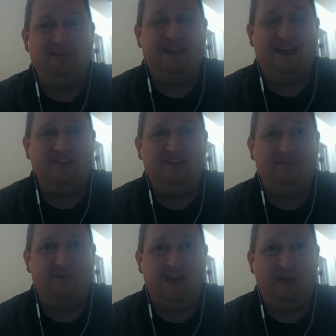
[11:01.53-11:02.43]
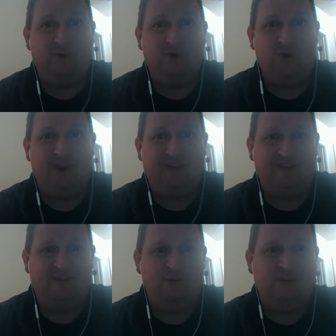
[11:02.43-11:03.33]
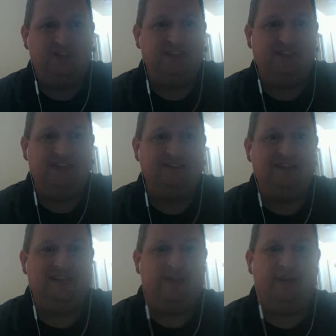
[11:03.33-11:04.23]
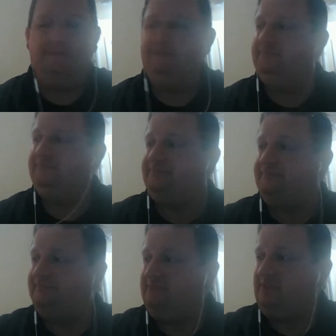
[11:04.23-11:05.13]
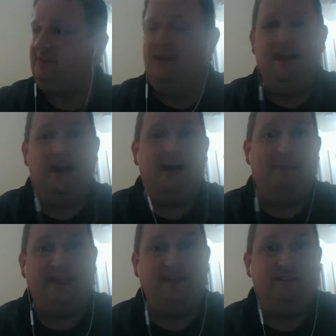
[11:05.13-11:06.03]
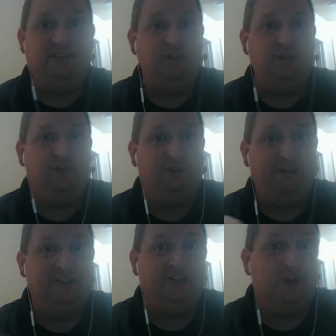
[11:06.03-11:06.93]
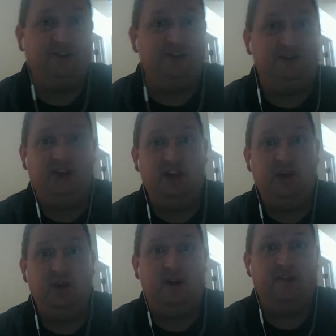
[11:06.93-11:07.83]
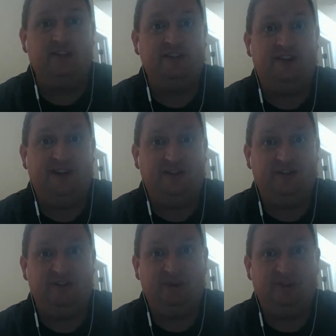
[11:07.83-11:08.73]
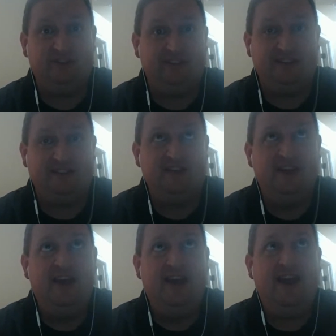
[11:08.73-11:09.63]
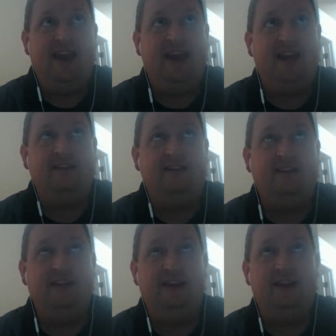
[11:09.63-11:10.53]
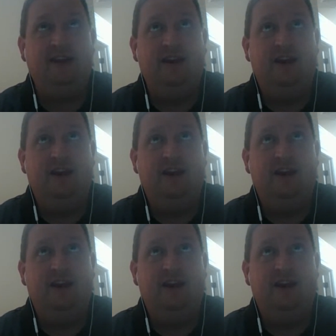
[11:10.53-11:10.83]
me that recording of everyone singing together. I'm making this YouTube instructional video on Sunday, December 6th, and the